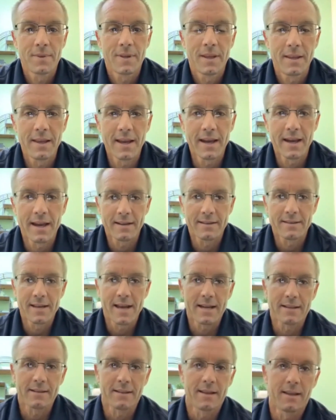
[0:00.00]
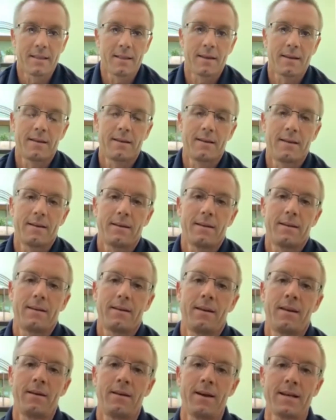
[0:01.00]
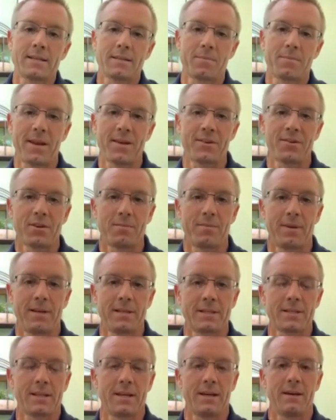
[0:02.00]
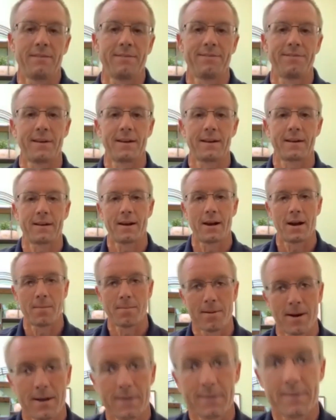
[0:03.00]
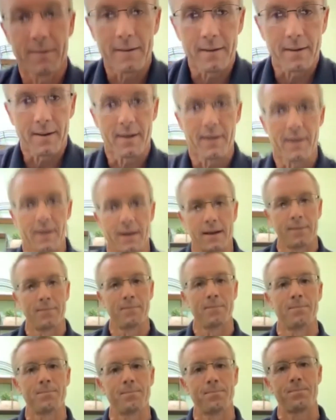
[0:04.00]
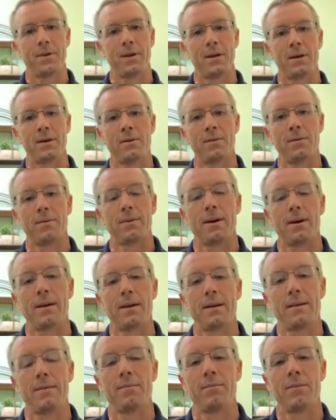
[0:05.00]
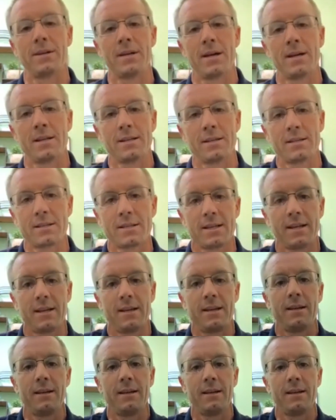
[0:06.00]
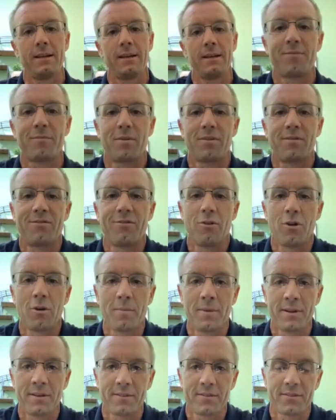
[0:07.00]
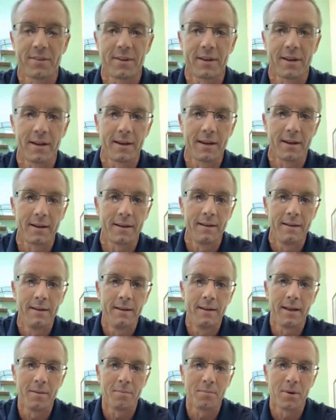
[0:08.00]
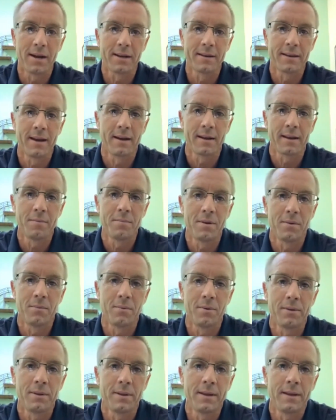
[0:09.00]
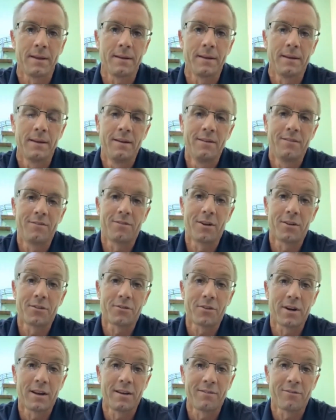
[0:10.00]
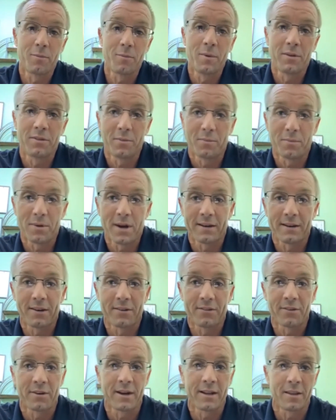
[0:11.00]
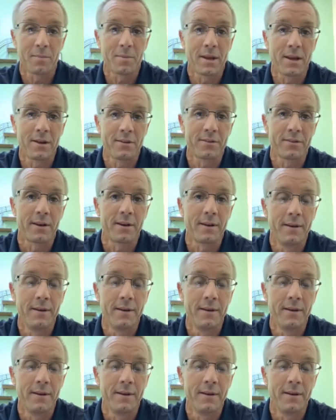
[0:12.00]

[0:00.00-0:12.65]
Yeah, exactly. That, you know, as a patient myself and a chiropractor, um, you know, I, redundancy of performance uh, and breakdown can be really frustrating for both the practitioner and the patient.